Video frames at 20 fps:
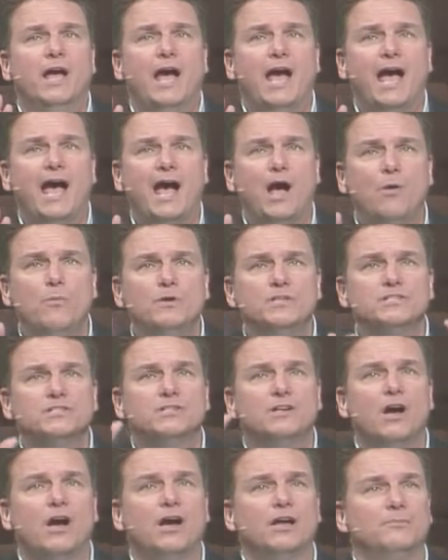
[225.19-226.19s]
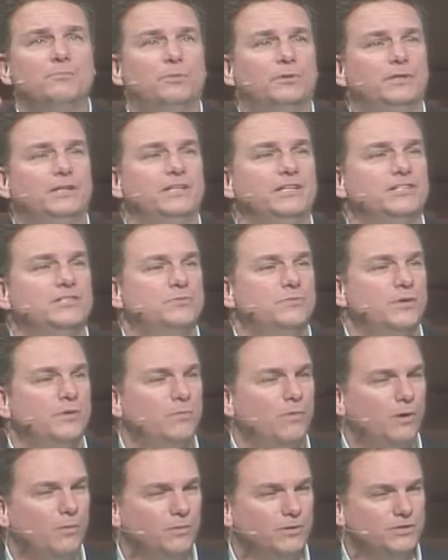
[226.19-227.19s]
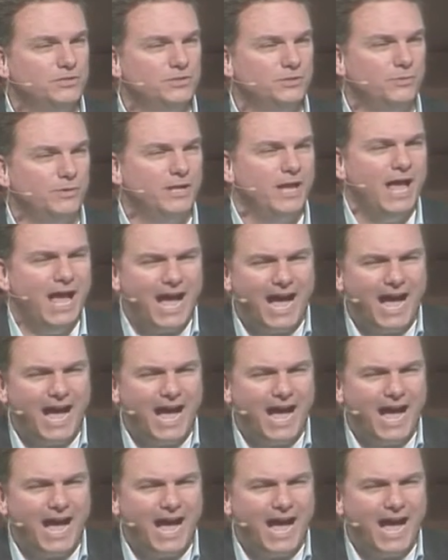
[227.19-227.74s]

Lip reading: how is God pleased with what we're doing?